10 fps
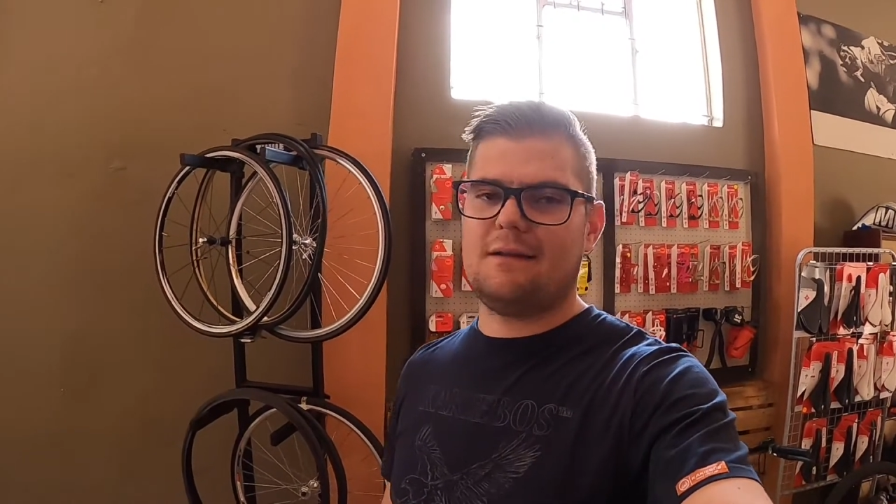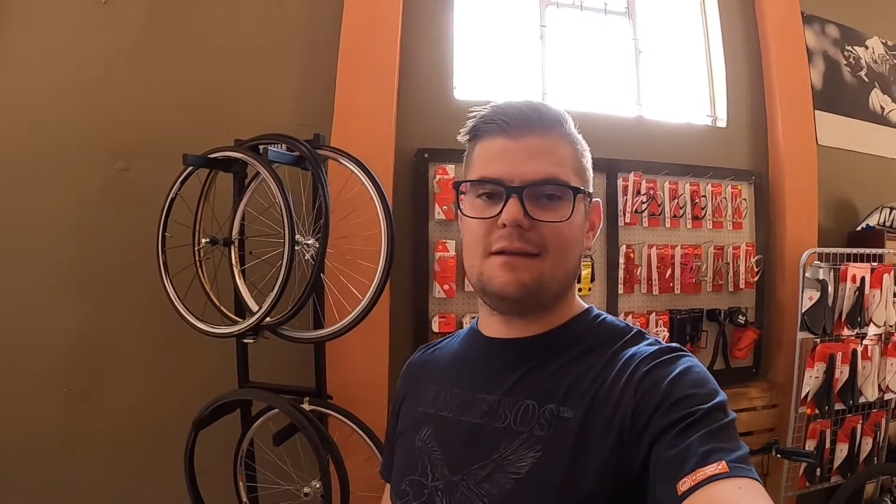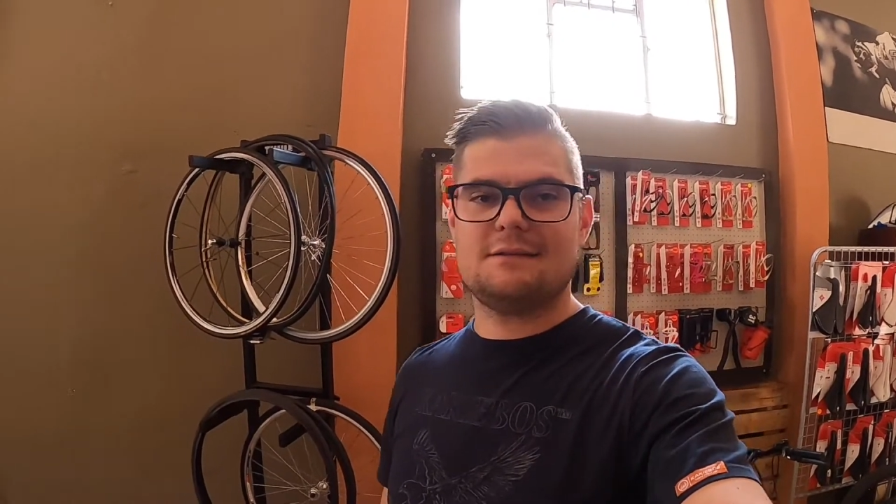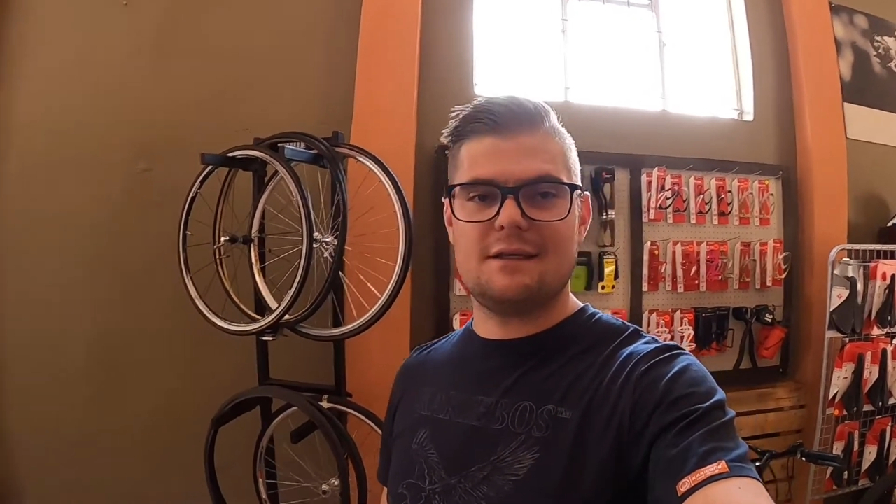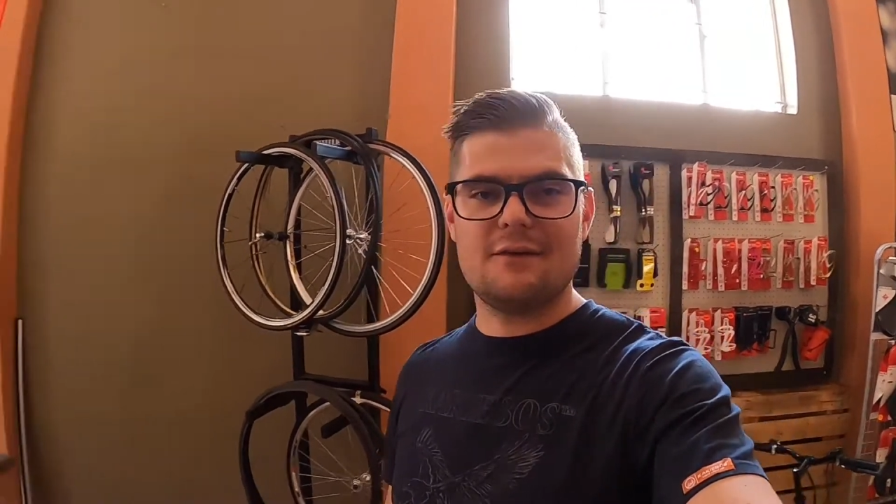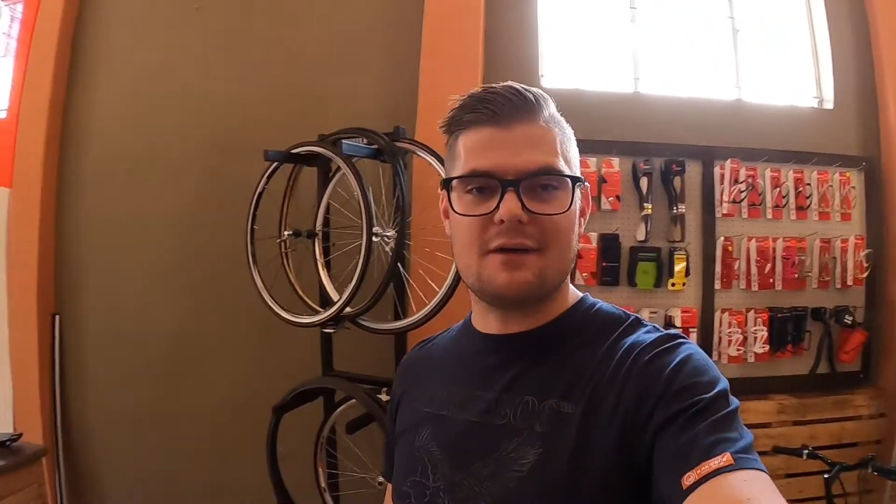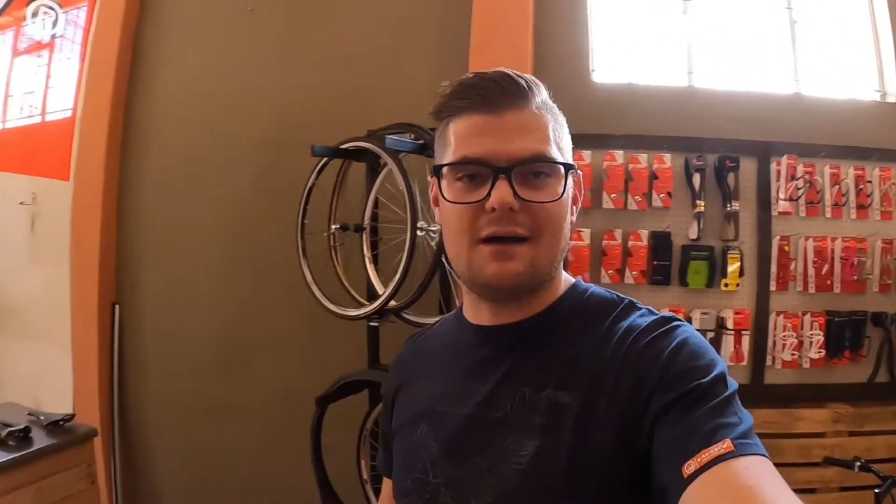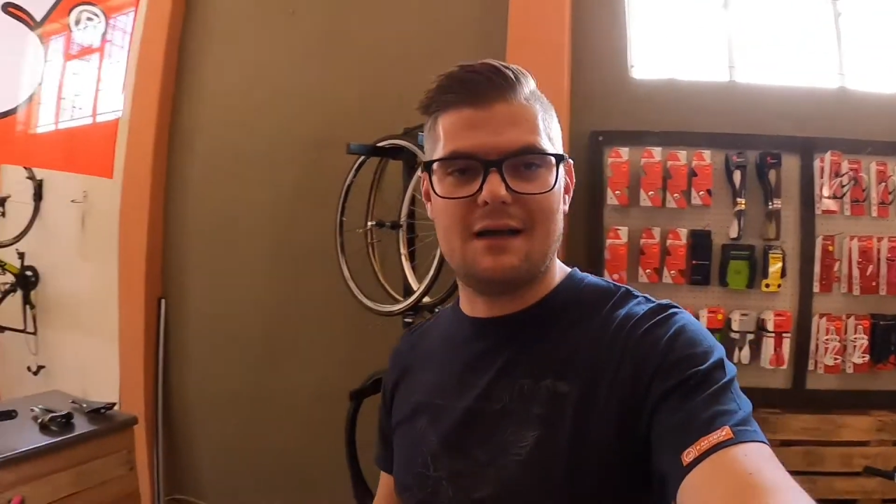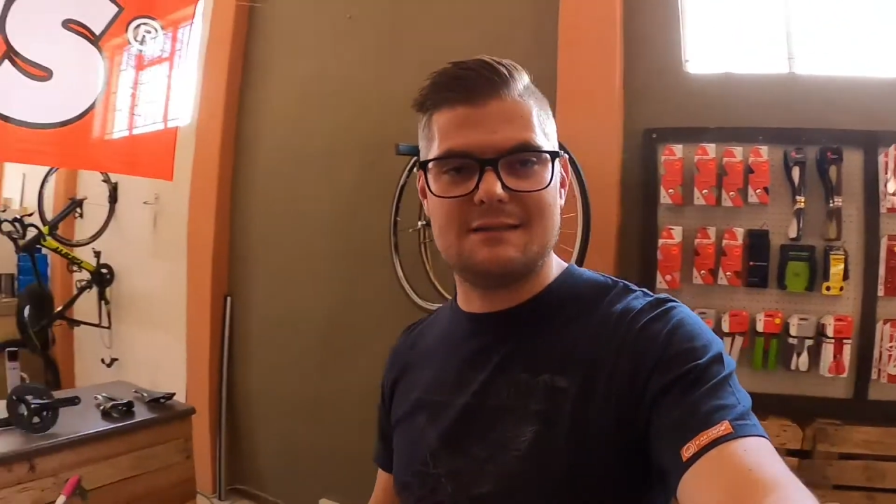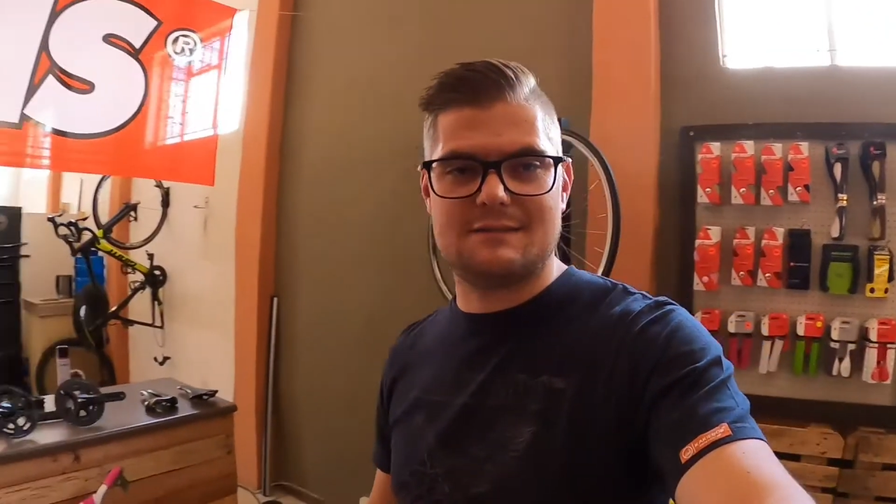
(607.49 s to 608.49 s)
and then I'll see you
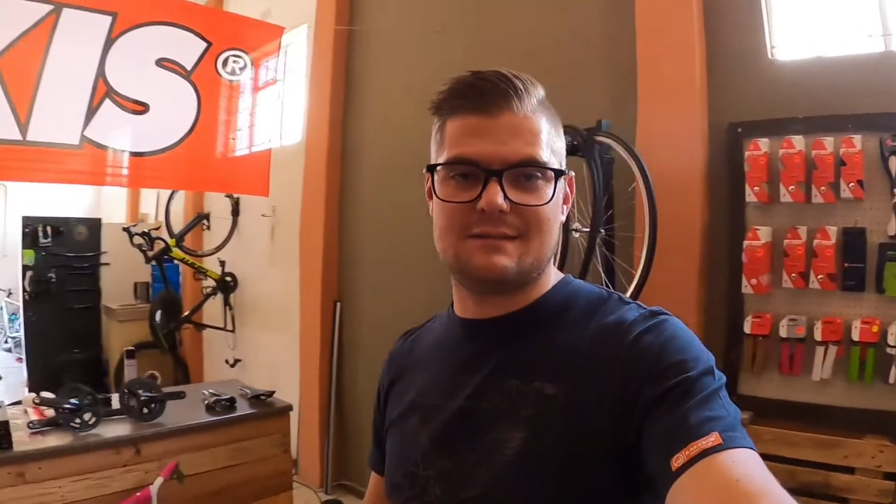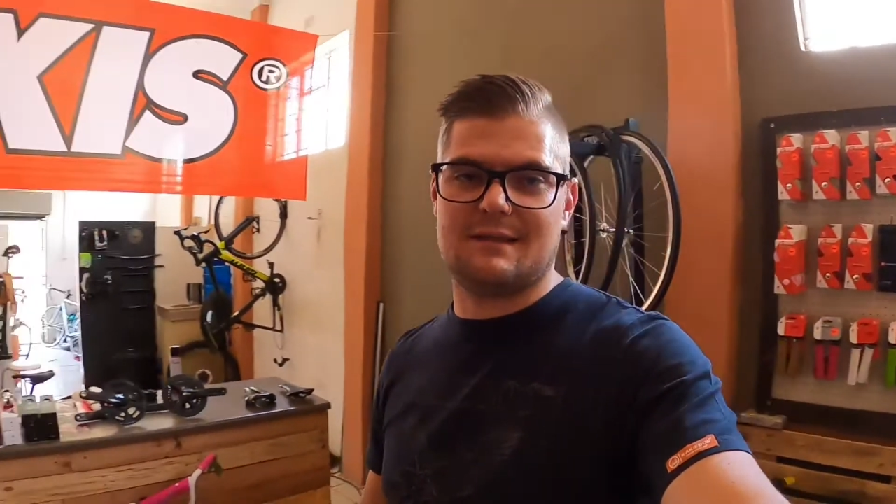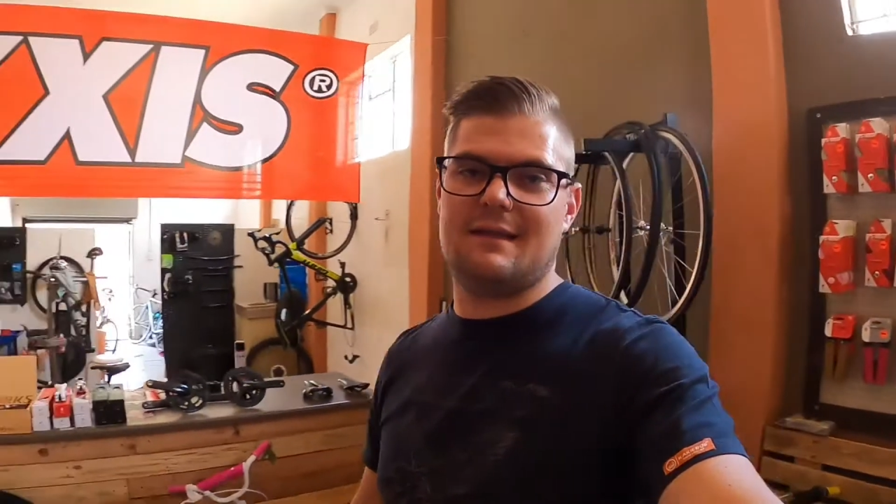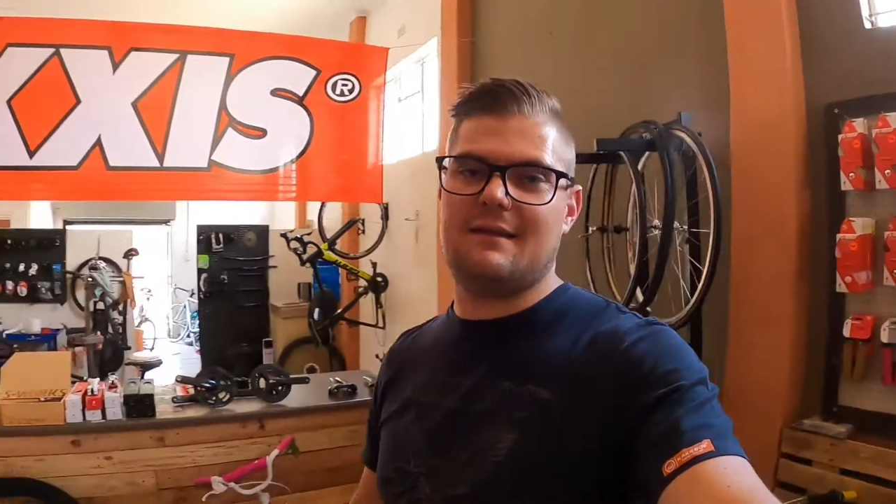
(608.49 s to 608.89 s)
guys